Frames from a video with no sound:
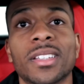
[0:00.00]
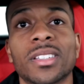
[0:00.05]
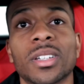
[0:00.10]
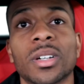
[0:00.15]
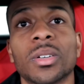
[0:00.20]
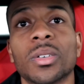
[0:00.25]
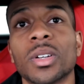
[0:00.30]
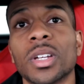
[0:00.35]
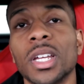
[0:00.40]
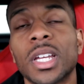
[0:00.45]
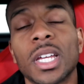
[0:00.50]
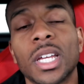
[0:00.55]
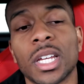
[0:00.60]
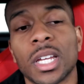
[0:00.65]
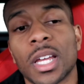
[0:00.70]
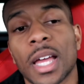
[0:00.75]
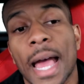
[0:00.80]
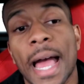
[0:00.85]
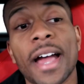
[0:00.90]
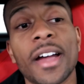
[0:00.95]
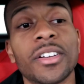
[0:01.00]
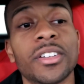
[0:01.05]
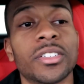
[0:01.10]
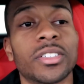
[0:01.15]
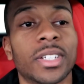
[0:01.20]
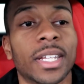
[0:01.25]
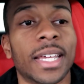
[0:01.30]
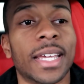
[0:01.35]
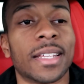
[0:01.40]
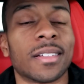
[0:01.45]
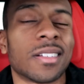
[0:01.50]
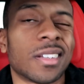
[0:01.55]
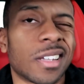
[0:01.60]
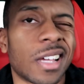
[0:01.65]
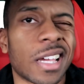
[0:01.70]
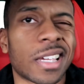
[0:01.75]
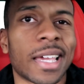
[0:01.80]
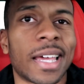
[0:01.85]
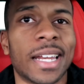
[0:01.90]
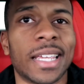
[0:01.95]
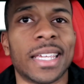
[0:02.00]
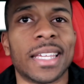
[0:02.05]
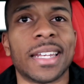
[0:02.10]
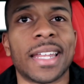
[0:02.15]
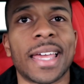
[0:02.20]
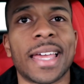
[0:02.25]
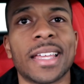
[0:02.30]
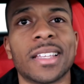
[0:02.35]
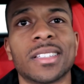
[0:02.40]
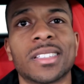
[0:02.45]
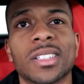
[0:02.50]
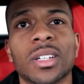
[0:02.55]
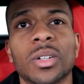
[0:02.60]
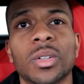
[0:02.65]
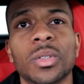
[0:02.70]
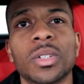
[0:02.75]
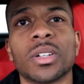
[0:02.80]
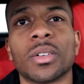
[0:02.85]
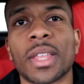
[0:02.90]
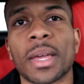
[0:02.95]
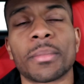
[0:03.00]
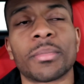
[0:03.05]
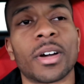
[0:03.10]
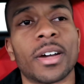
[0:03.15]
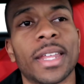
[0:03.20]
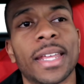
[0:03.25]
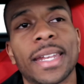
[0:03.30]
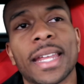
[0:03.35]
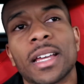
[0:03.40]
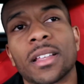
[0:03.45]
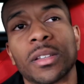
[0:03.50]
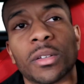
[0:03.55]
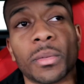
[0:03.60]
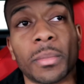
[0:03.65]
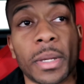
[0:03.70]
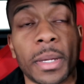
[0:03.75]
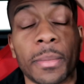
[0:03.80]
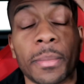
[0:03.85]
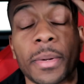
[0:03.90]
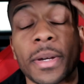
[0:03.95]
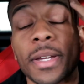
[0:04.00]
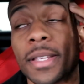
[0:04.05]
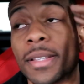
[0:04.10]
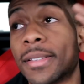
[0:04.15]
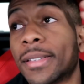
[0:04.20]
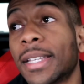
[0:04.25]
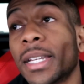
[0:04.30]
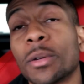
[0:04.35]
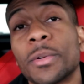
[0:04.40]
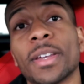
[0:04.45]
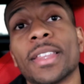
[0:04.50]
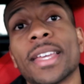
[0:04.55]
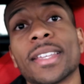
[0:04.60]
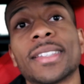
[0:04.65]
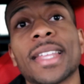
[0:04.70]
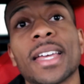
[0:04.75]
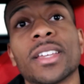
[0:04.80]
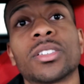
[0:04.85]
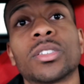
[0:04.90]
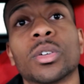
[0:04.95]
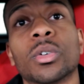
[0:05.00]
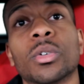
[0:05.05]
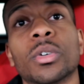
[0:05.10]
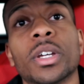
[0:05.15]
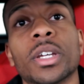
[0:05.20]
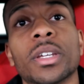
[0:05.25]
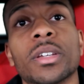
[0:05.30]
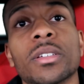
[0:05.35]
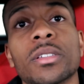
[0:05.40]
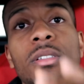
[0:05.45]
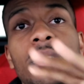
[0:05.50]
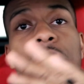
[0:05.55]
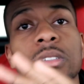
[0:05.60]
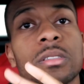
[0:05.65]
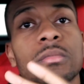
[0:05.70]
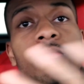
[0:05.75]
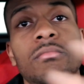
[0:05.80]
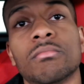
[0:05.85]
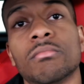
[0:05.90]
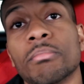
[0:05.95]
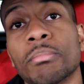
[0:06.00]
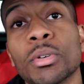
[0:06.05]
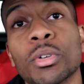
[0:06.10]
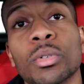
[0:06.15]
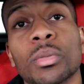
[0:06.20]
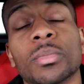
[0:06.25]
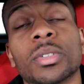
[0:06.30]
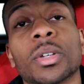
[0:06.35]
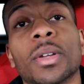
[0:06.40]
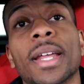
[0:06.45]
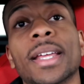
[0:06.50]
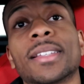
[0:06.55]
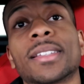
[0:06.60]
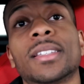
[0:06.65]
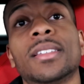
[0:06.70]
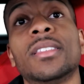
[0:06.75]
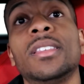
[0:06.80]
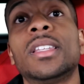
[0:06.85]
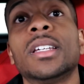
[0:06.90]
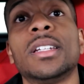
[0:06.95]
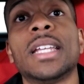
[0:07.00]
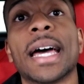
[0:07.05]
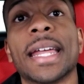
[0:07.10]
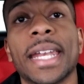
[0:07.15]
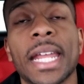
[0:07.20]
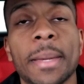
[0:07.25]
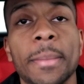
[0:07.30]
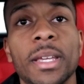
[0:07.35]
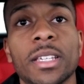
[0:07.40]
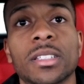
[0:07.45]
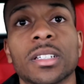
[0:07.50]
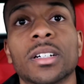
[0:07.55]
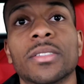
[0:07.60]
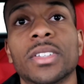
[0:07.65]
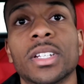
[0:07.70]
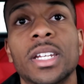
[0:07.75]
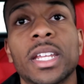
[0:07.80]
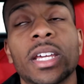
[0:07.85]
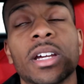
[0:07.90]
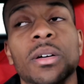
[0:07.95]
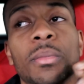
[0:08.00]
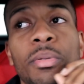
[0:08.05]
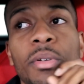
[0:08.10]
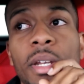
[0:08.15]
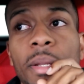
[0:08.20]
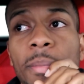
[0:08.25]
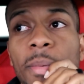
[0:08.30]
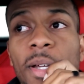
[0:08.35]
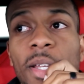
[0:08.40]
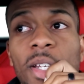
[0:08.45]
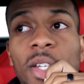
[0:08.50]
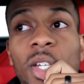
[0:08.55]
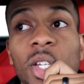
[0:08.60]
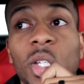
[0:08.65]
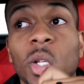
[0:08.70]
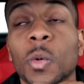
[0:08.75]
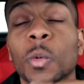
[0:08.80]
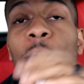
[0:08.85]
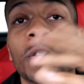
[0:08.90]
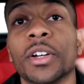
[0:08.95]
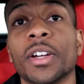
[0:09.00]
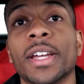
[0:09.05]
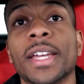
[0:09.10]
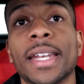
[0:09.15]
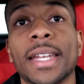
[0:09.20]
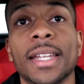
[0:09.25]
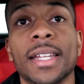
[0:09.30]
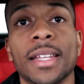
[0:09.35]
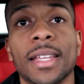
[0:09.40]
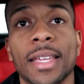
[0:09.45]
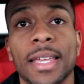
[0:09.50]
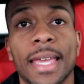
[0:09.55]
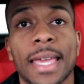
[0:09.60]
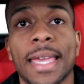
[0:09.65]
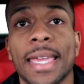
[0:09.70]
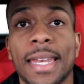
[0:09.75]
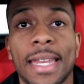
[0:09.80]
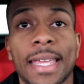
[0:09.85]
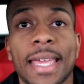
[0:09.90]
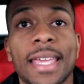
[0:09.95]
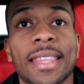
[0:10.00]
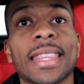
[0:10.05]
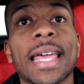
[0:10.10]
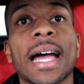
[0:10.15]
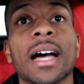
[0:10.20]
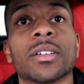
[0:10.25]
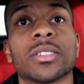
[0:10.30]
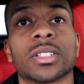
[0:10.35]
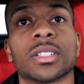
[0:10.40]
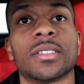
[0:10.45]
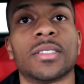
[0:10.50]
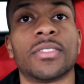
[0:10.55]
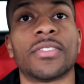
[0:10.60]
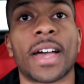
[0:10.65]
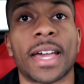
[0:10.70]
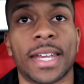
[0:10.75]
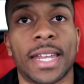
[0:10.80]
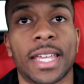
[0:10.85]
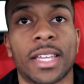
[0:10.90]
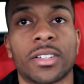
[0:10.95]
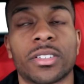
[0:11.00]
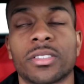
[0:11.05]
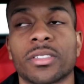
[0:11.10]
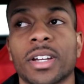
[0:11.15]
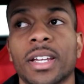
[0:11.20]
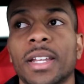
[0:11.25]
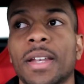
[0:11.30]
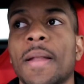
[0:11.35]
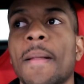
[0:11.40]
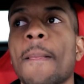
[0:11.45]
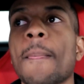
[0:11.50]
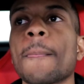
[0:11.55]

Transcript: So I understand, I kind of get that. So you know, that brought that down a little bit. But anyway, that's that story. Boom. So that's the dynamics of the deal pretty much. So we're at 88,000 financed, right?